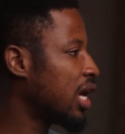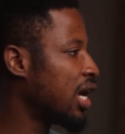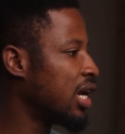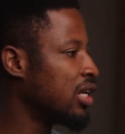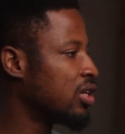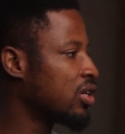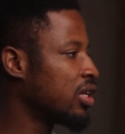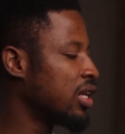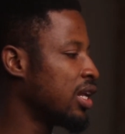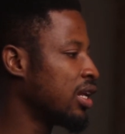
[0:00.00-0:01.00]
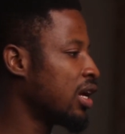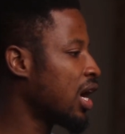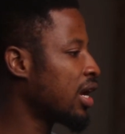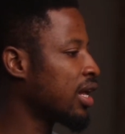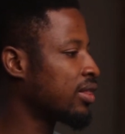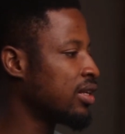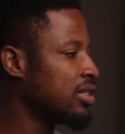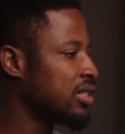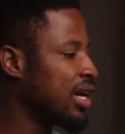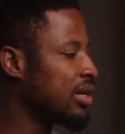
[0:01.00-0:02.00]
and the other
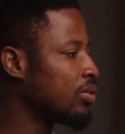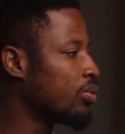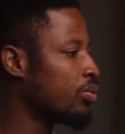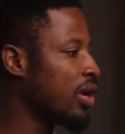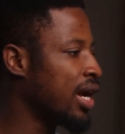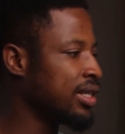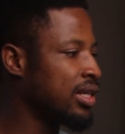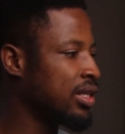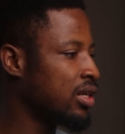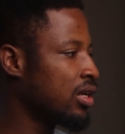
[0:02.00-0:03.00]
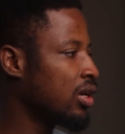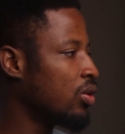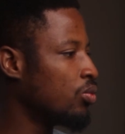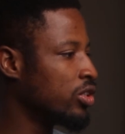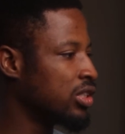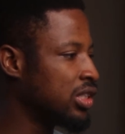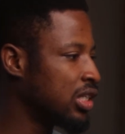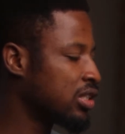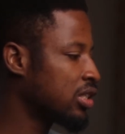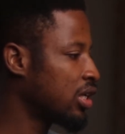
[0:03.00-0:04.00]
things that I did was
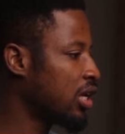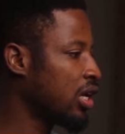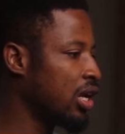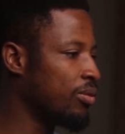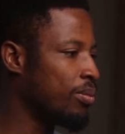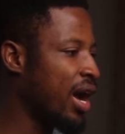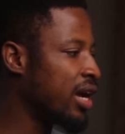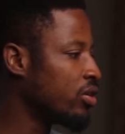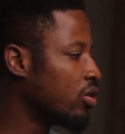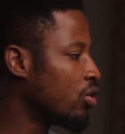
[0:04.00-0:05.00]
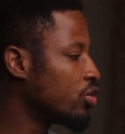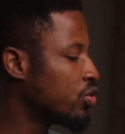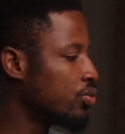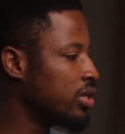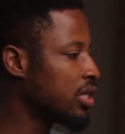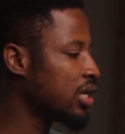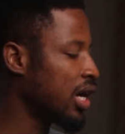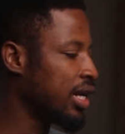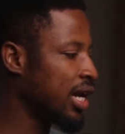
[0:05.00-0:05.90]
just a minor tweak and